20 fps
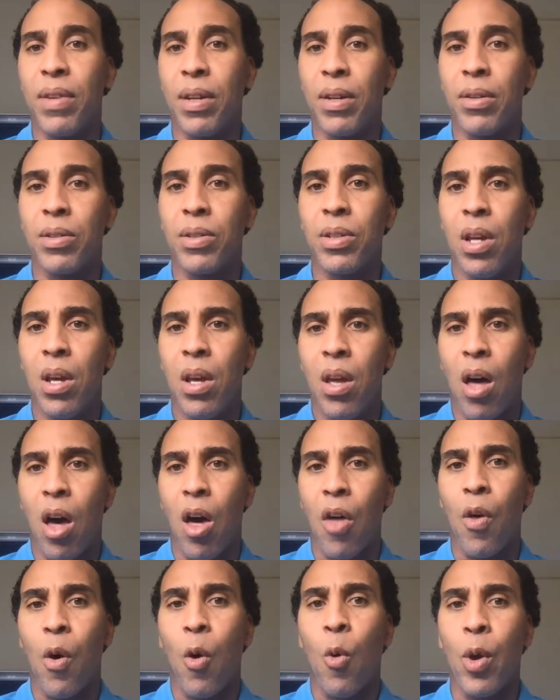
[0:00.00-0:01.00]
years
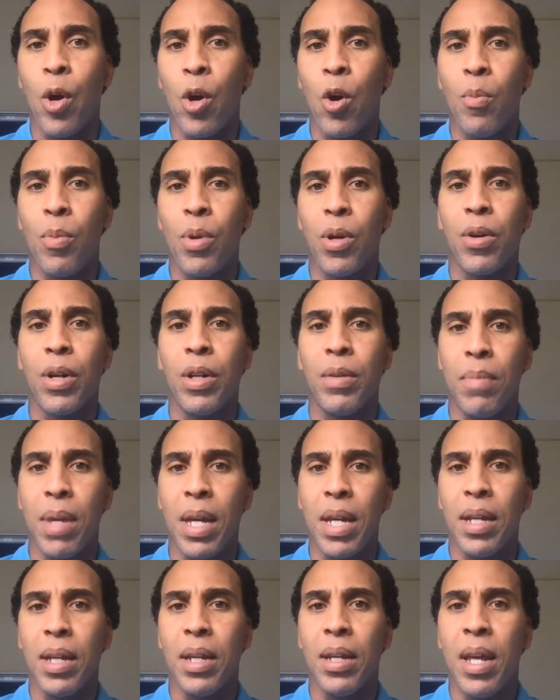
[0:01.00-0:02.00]
although wilbur
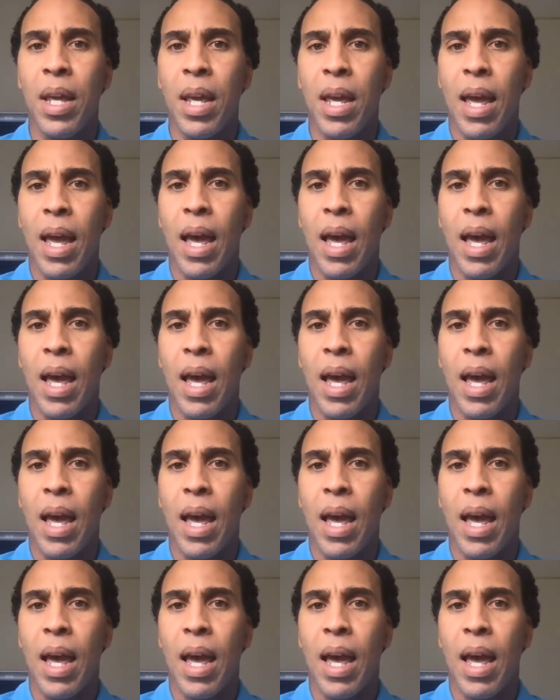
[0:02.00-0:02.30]
admitted